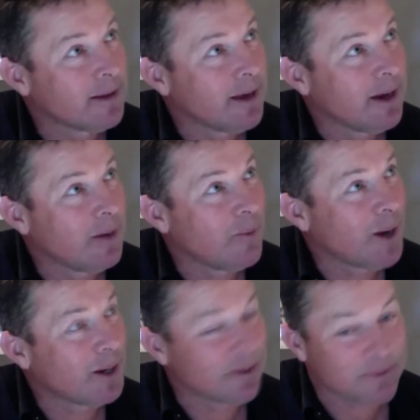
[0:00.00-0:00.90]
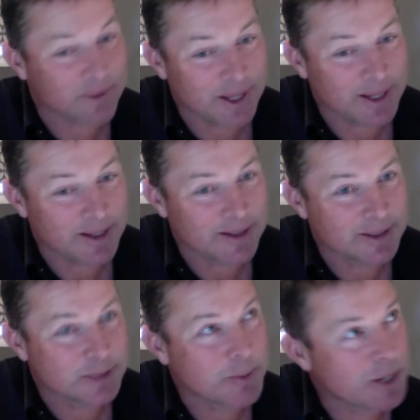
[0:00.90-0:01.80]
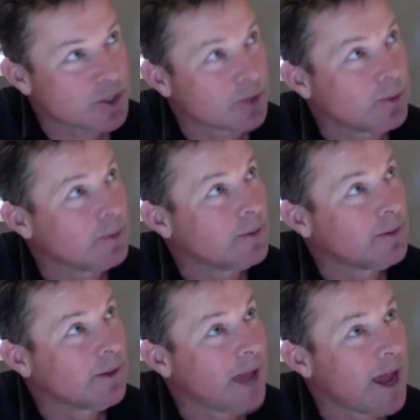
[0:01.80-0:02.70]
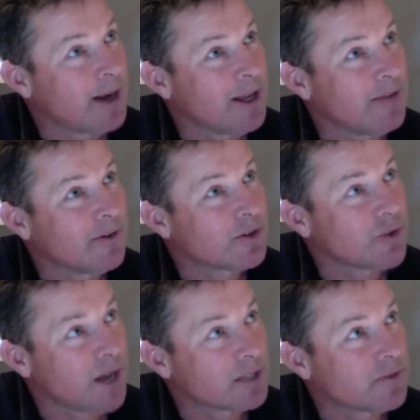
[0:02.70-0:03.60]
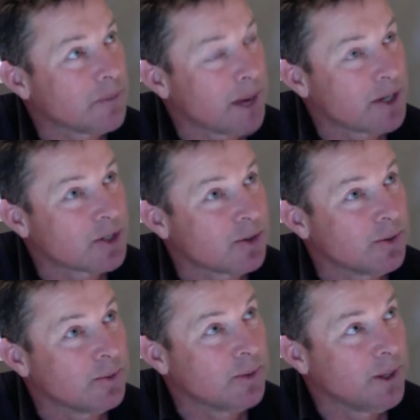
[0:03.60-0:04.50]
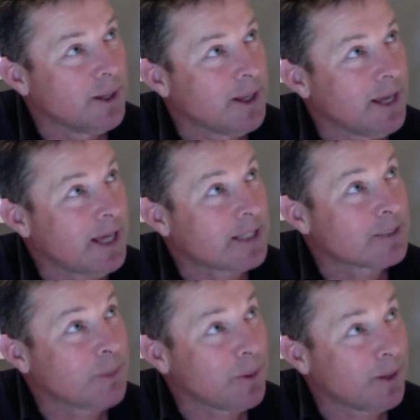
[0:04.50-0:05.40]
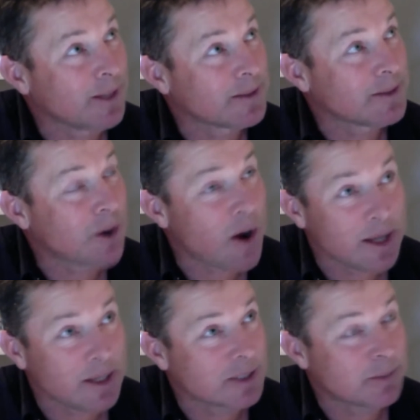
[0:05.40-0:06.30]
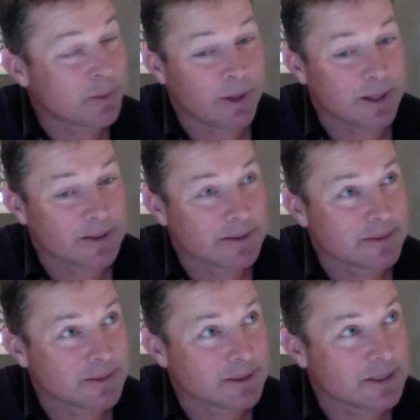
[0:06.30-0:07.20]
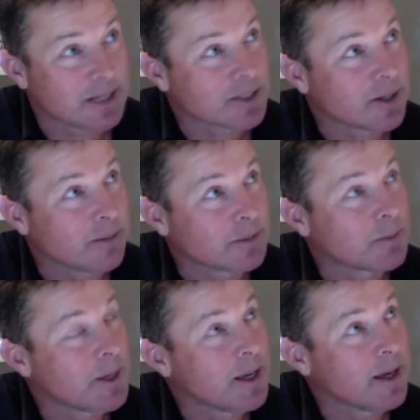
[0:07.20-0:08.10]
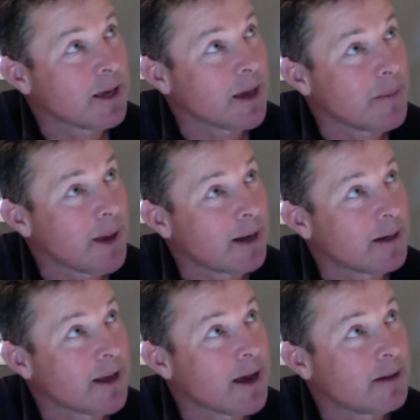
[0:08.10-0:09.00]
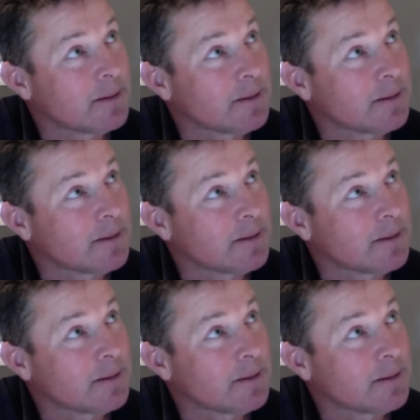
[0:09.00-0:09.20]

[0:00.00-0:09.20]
and a wonderfully special and even transformational experience, dining experience, such that I'm speaking about it now.